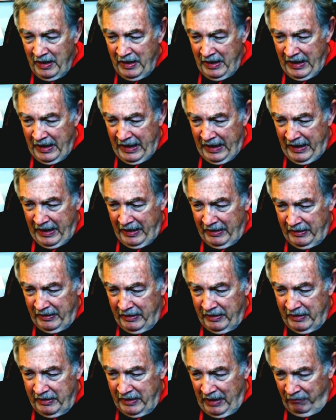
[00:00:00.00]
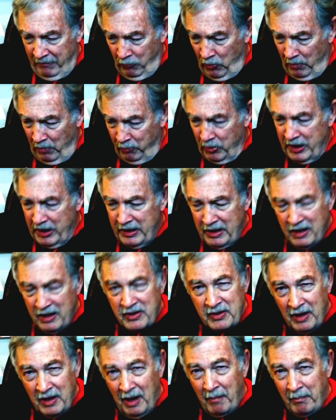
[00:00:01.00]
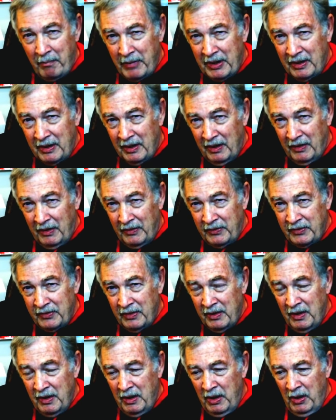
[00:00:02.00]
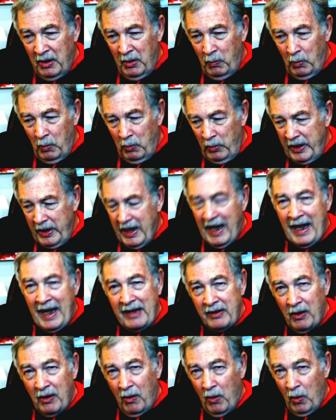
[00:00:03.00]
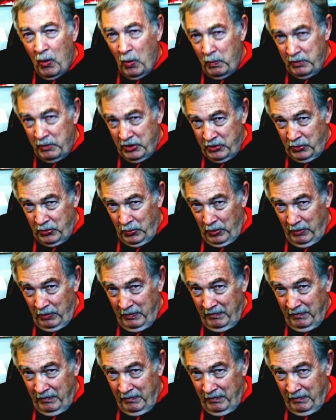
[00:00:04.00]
And I want to bring this up because when we had the homes tour,